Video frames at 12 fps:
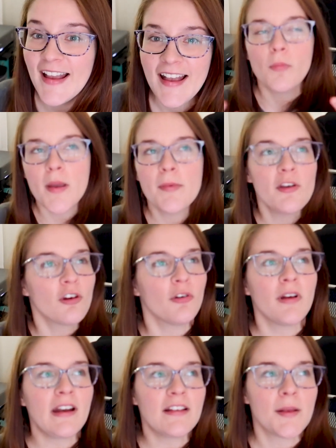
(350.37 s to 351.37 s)
or maybe you're
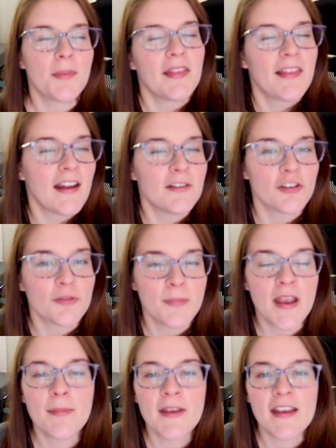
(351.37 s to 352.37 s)
creating something that just
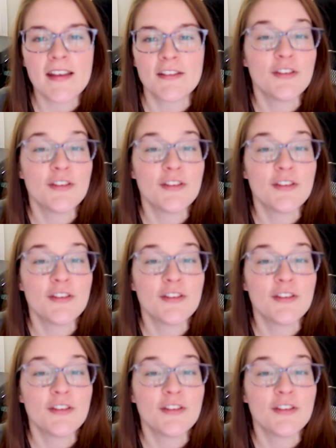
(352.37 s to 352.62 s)
maybe is